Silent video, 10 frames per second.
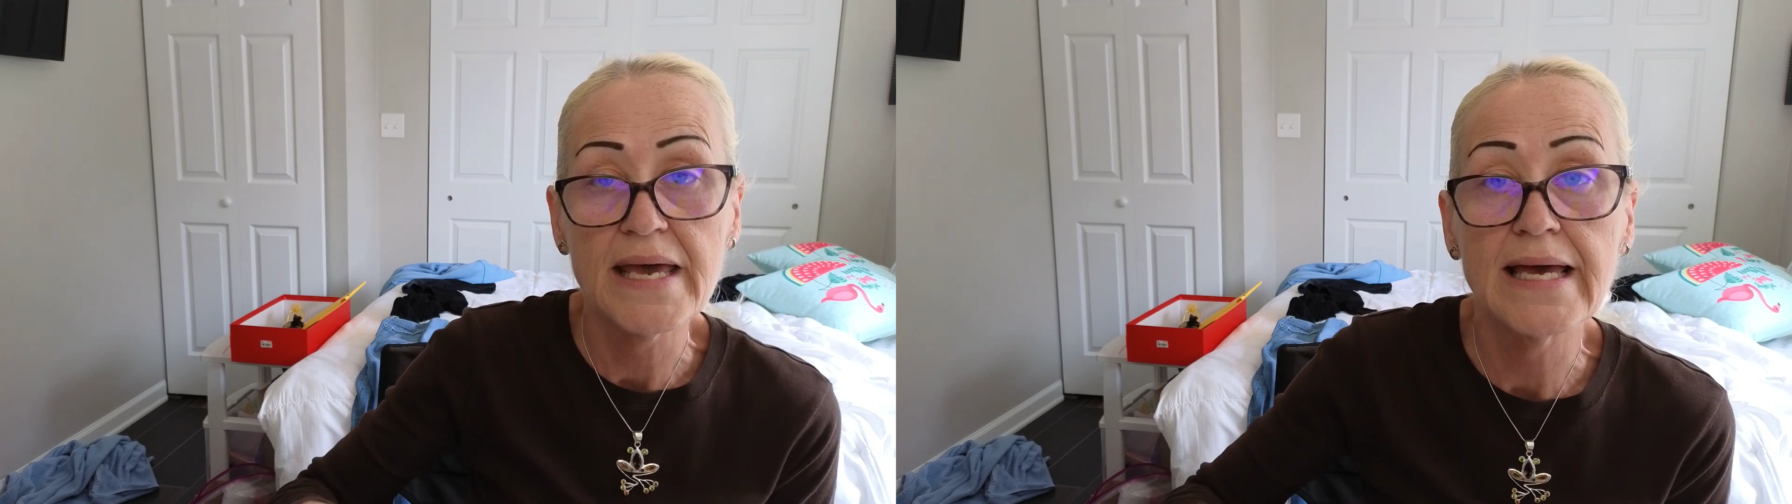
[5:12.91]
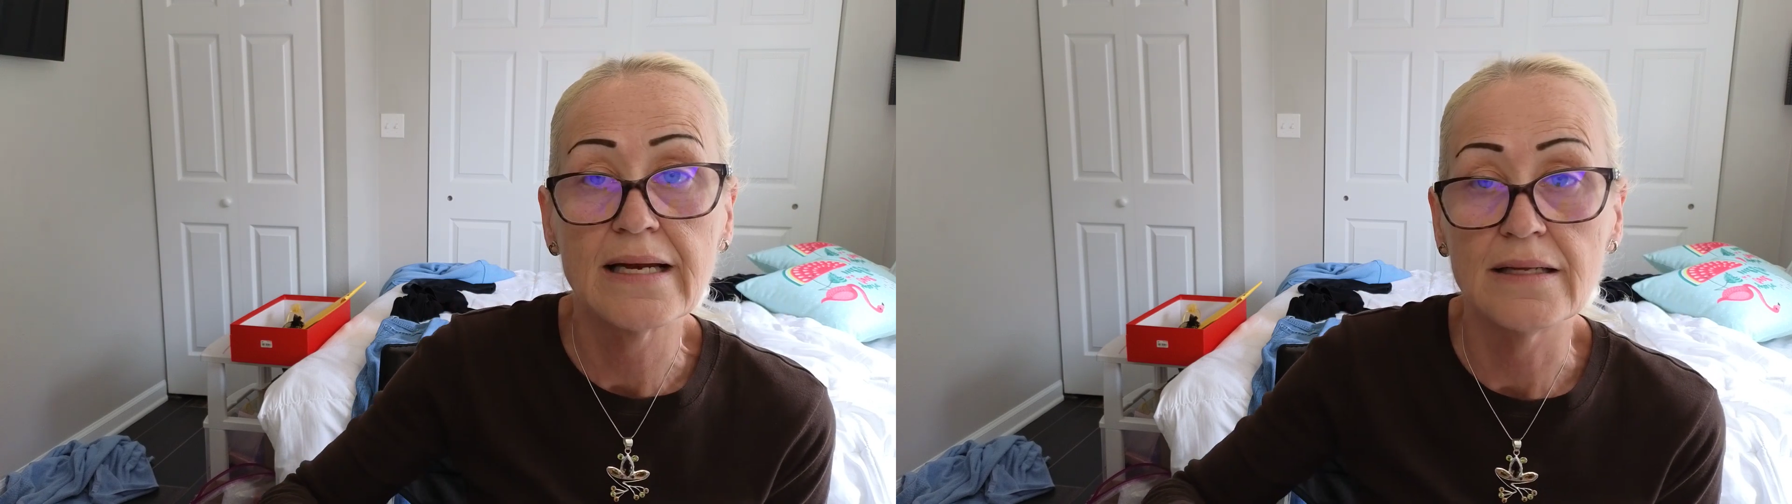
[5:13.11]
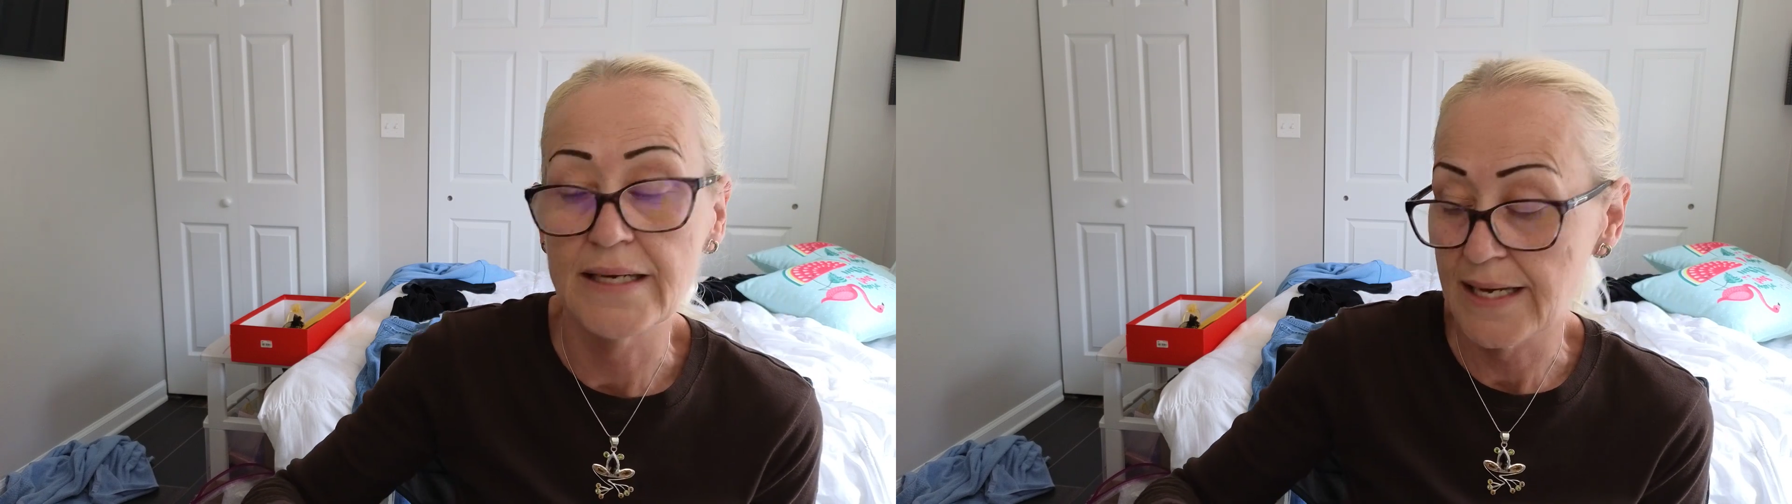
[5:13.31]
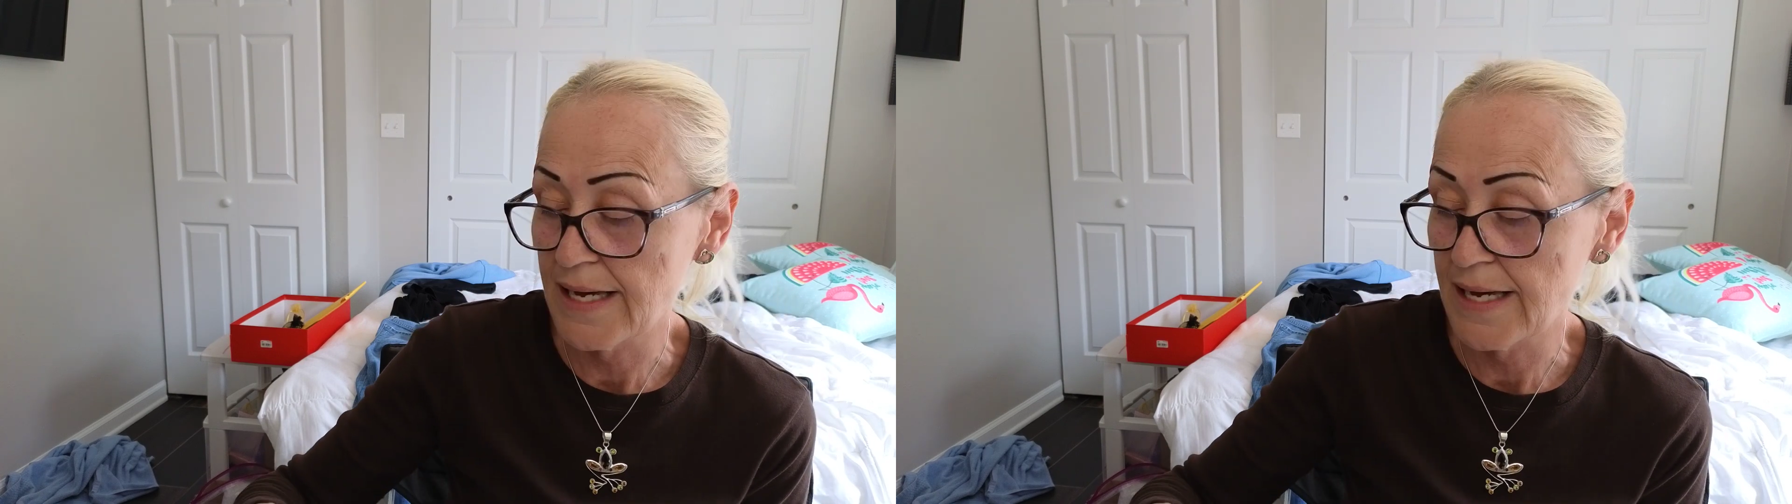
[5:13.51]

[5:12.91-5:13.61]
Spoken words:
Italy.